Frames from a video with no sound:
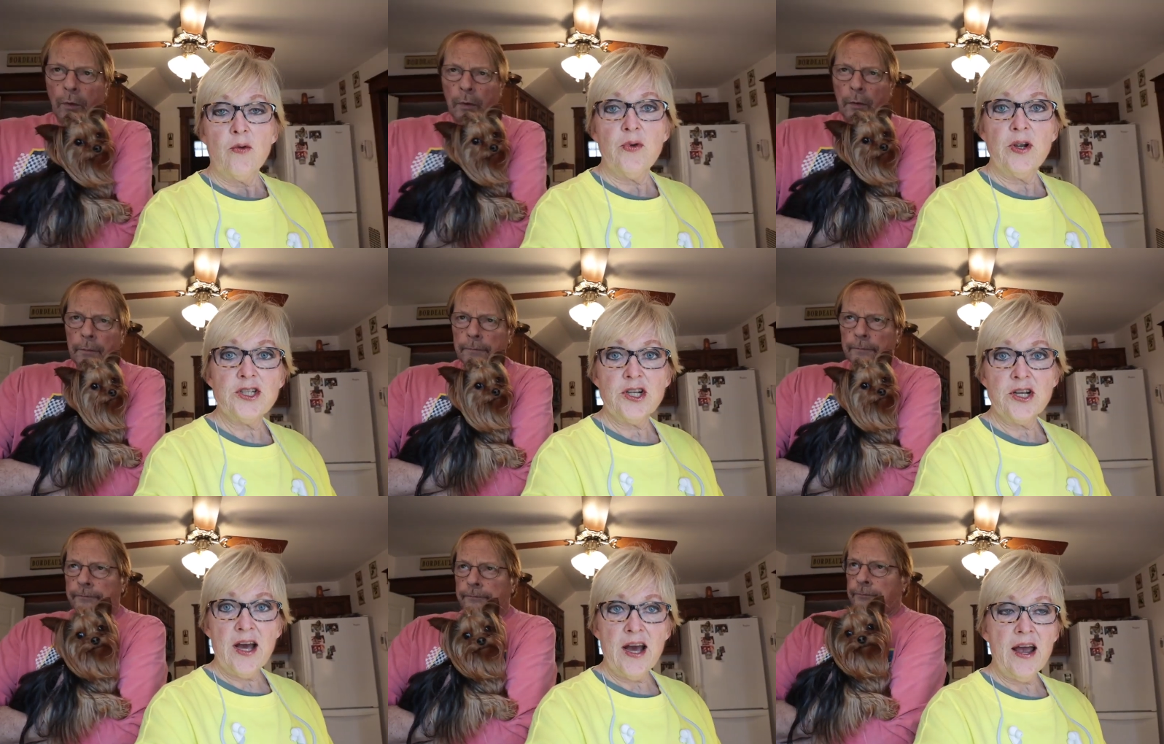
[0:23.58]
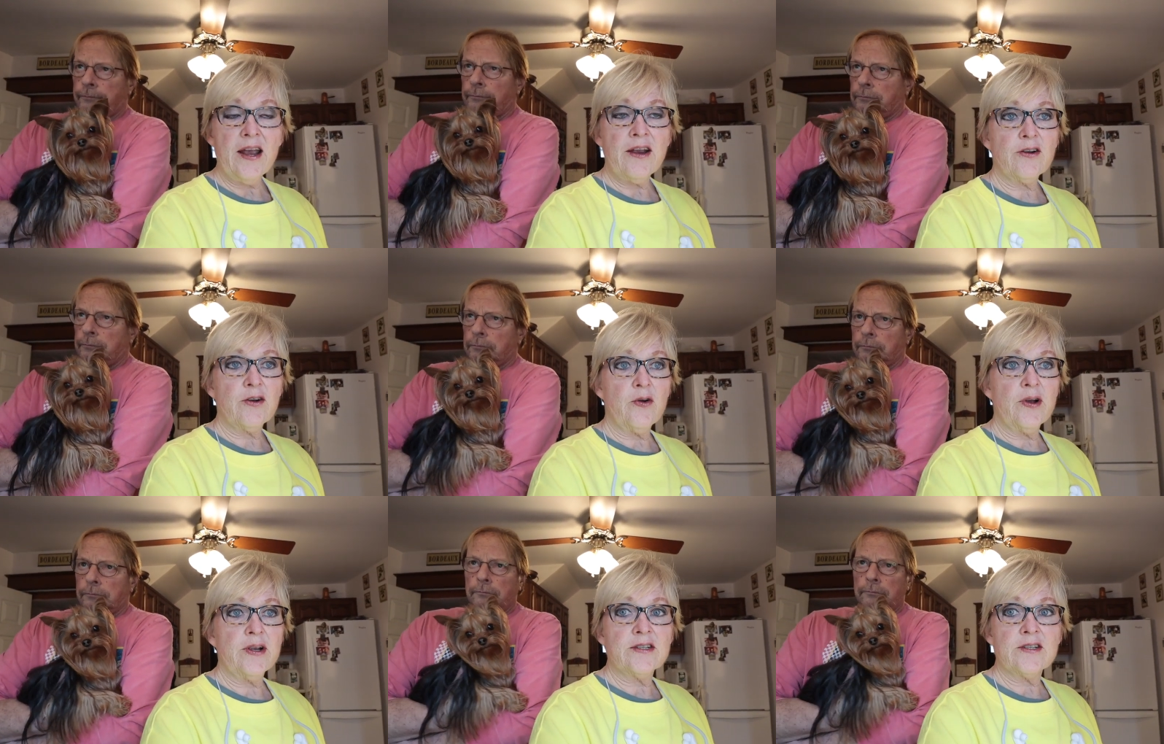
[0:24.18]
Speaker 1: Rich and I are
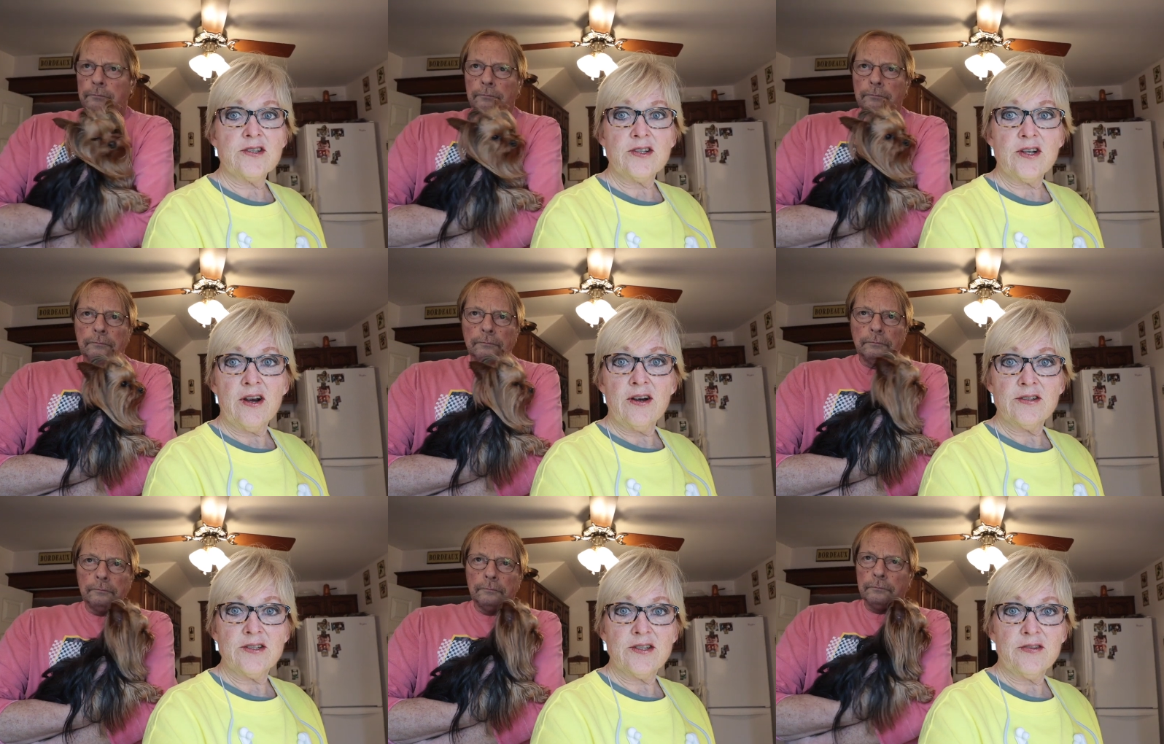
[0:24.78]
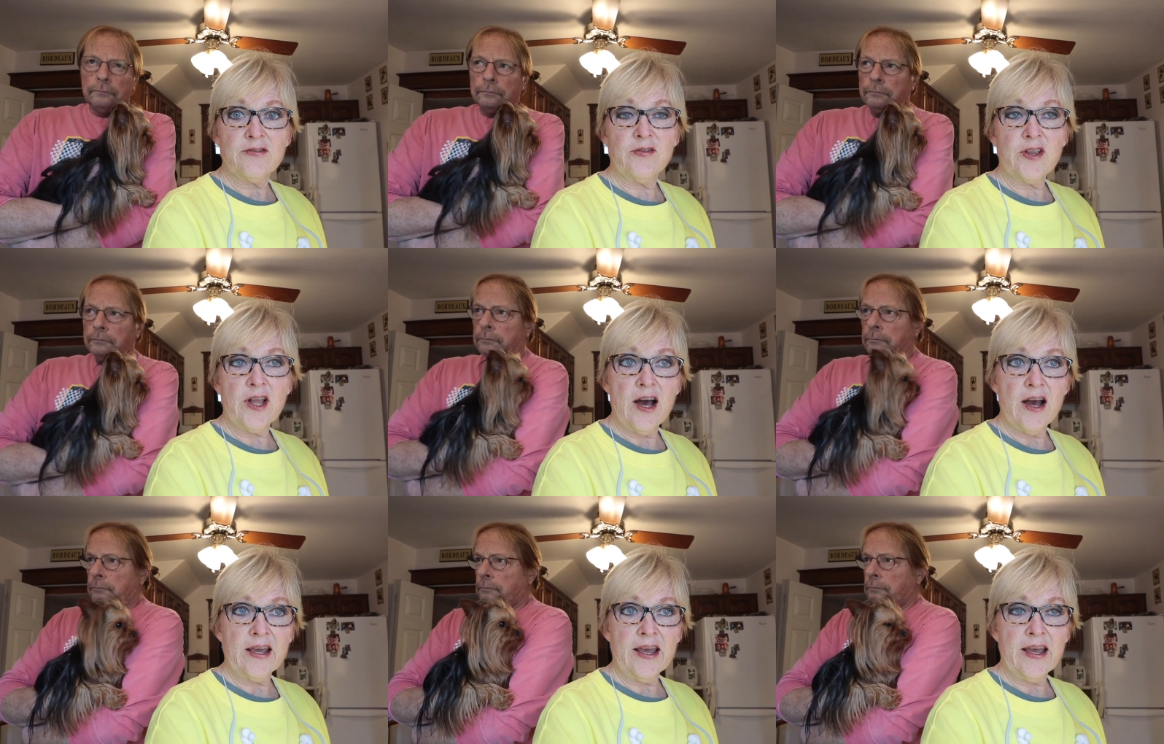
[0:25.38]
going to start
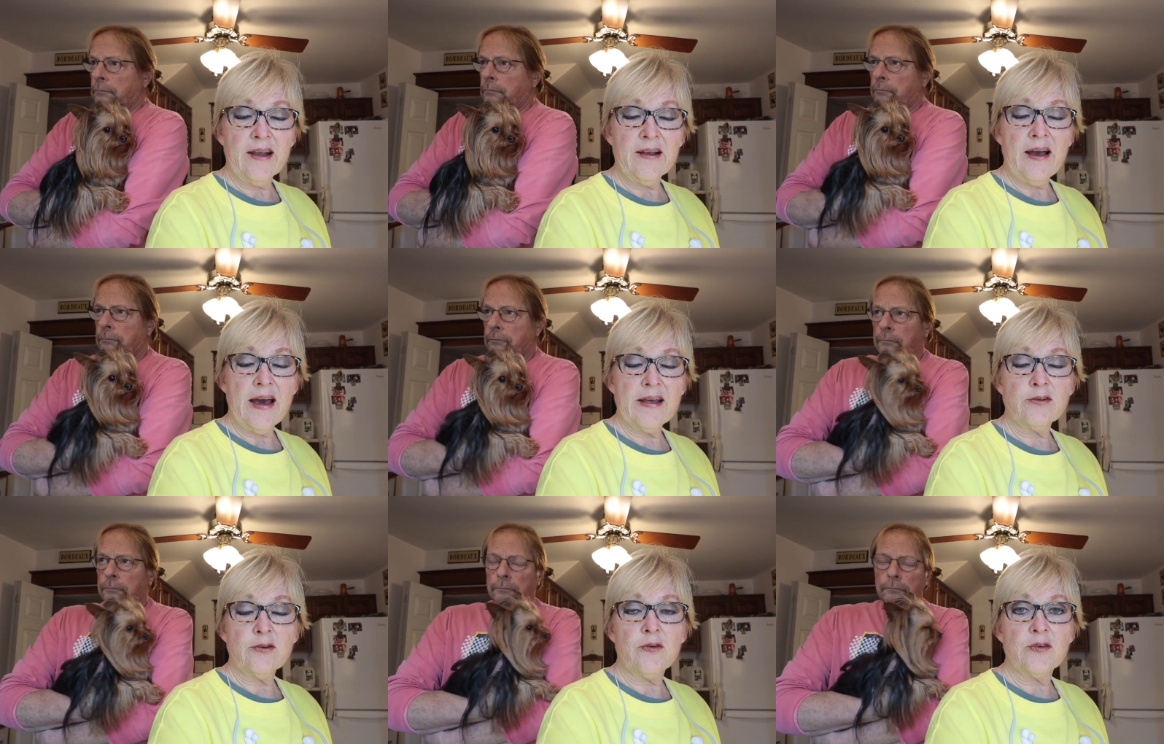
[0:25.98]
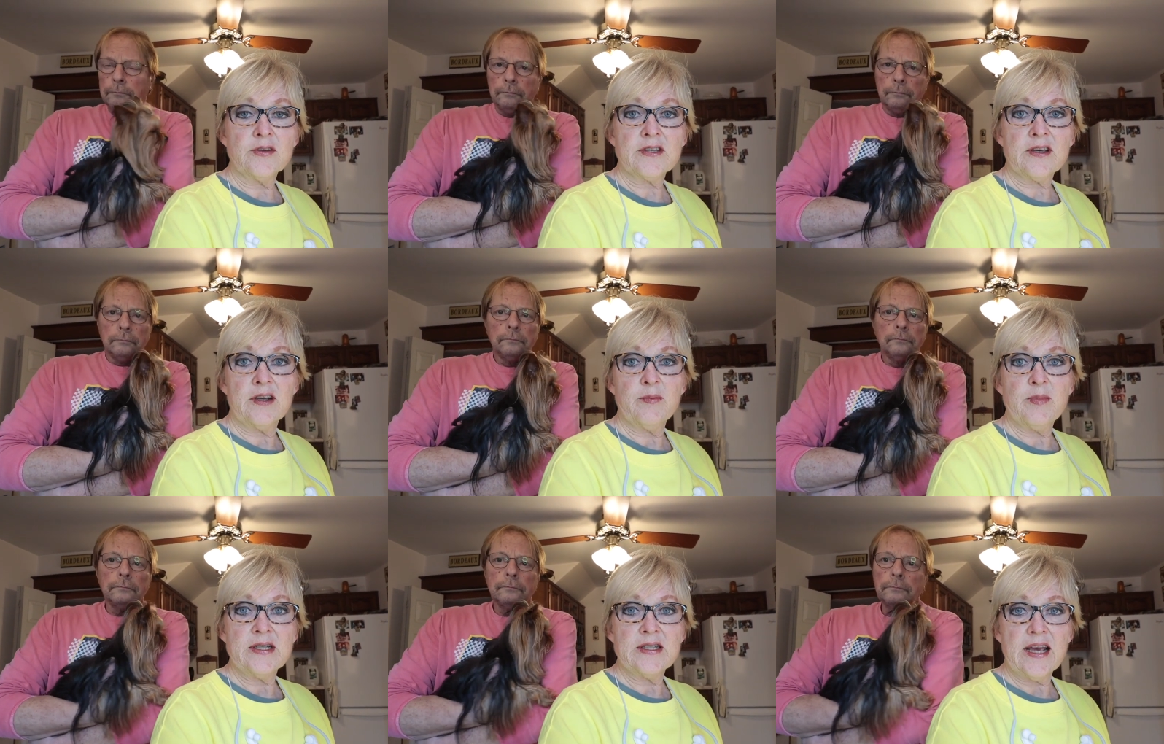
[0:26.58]
vlogging. I don't know if it's going
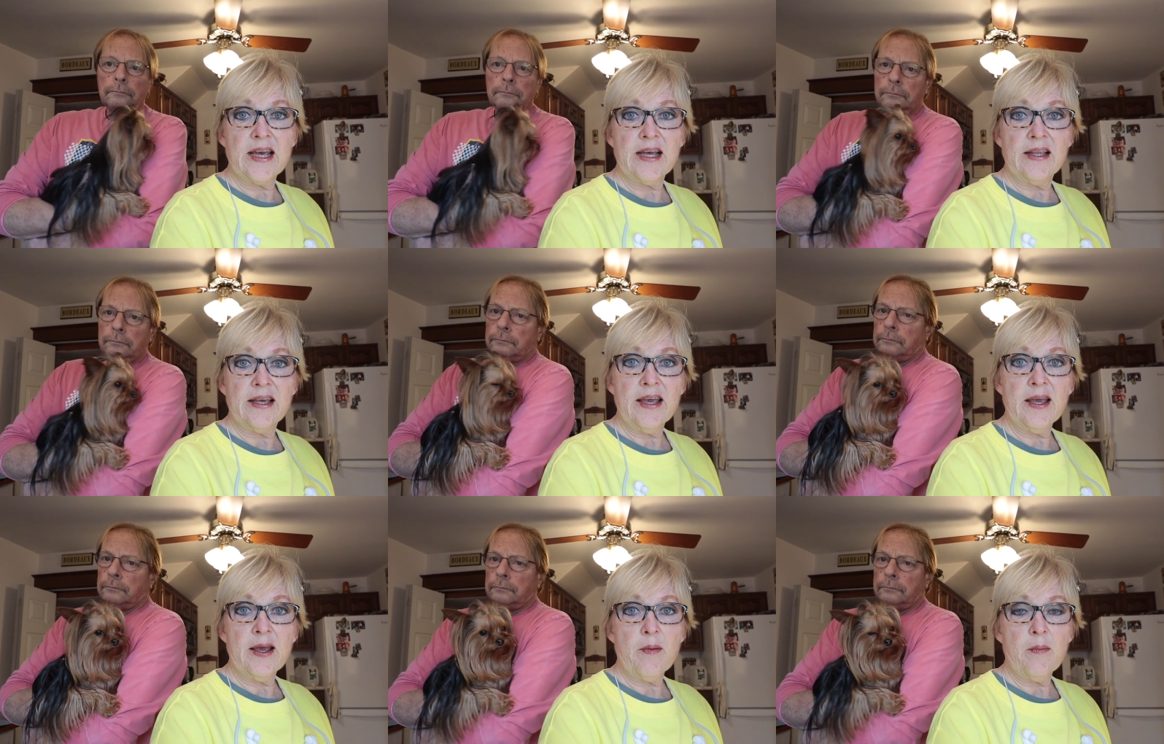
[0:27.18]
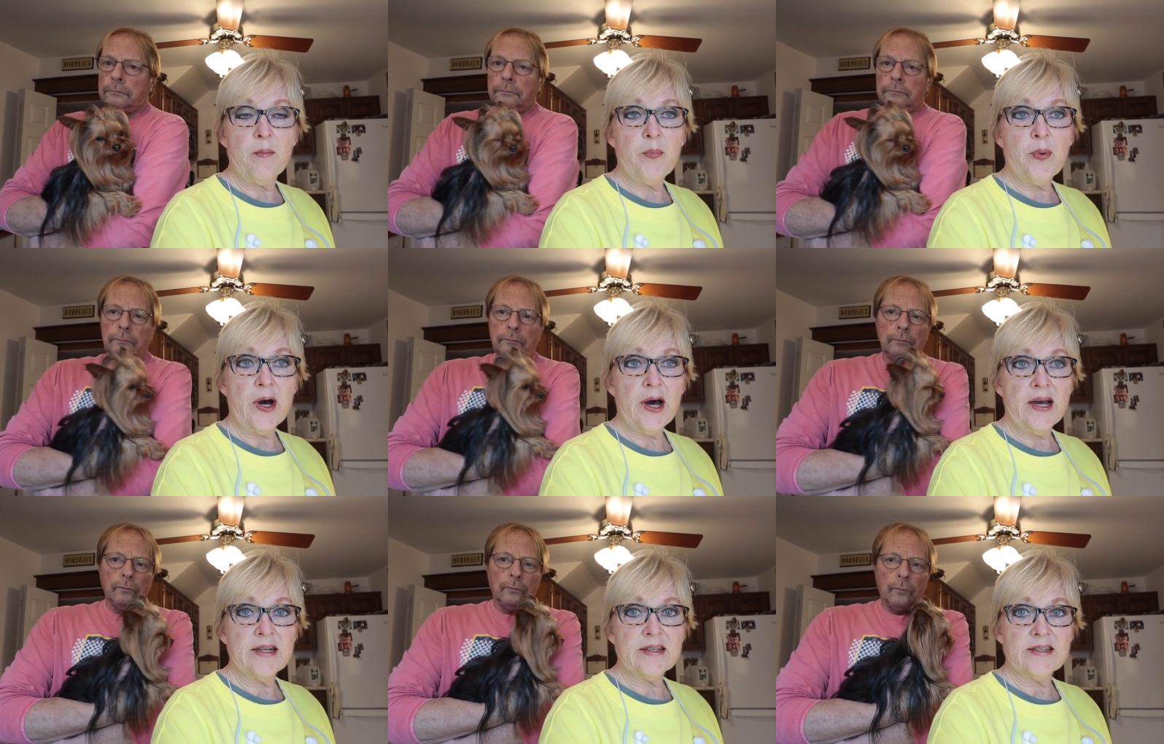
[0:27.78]
to be daily,
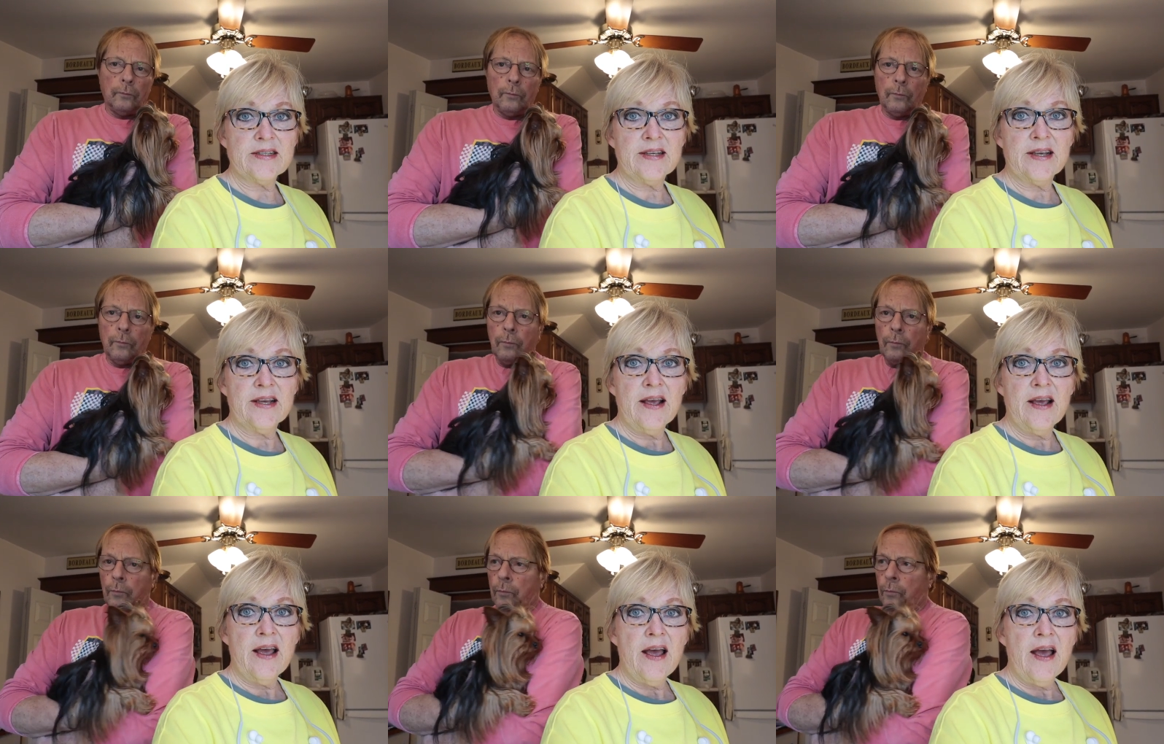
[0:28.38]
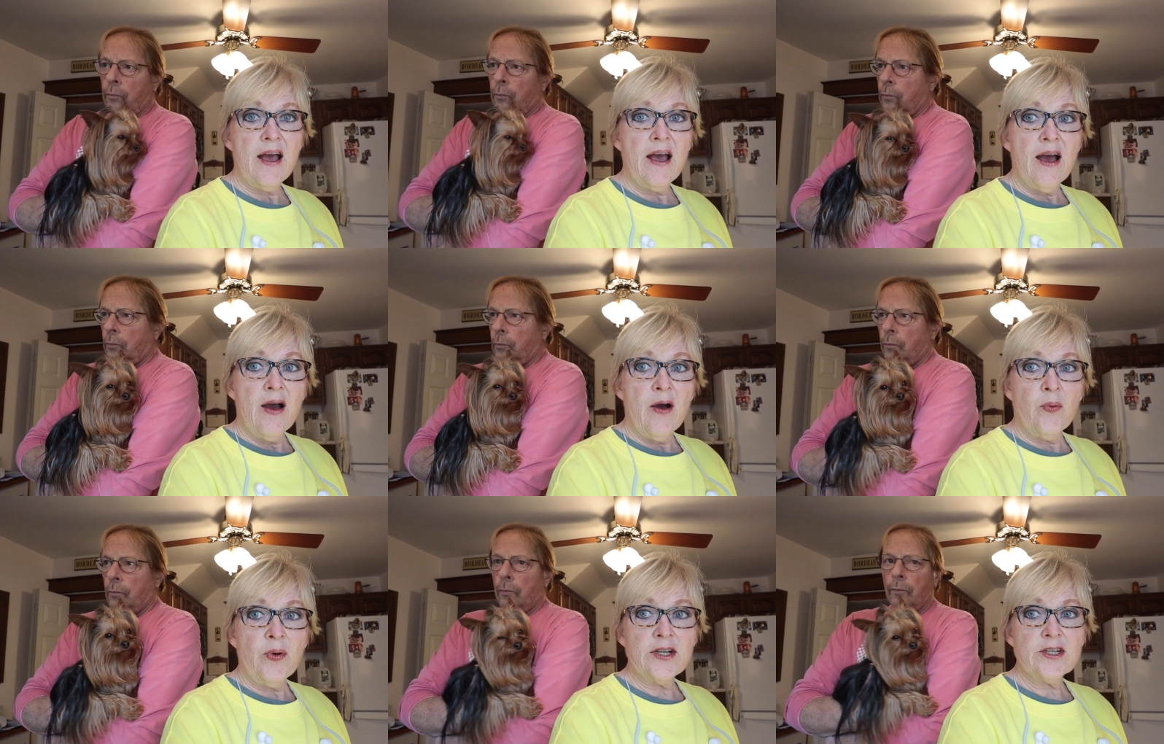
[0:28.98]
but
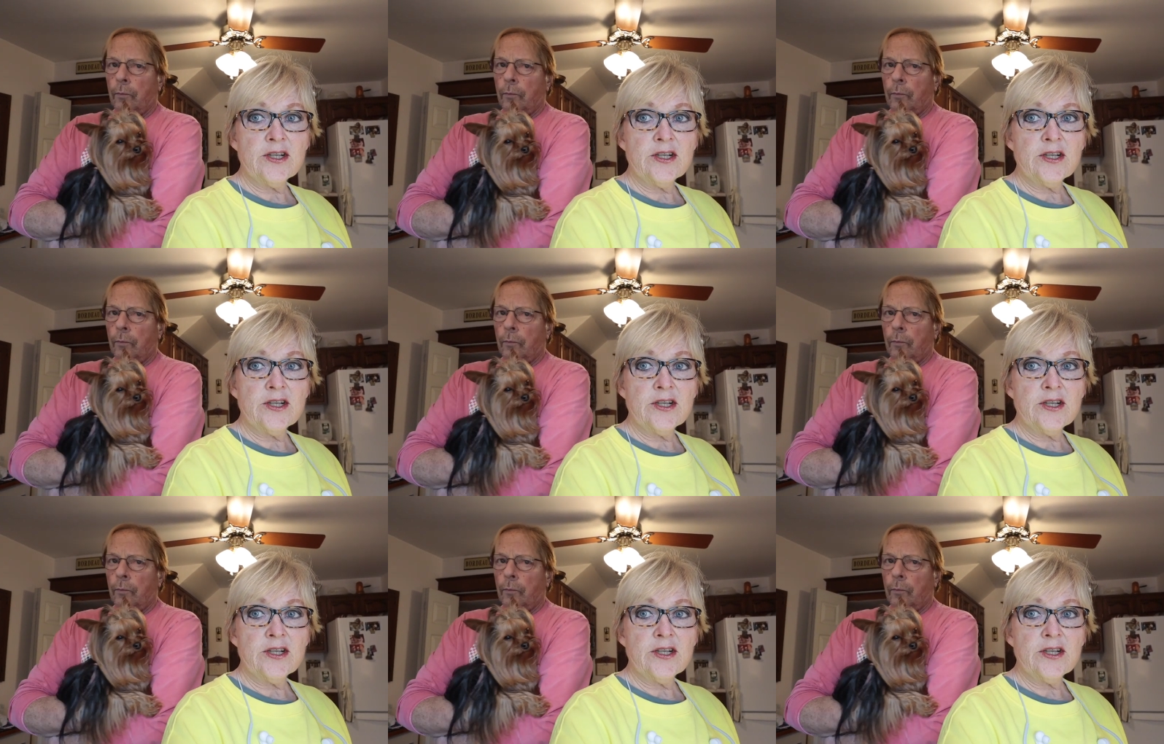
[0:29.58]
we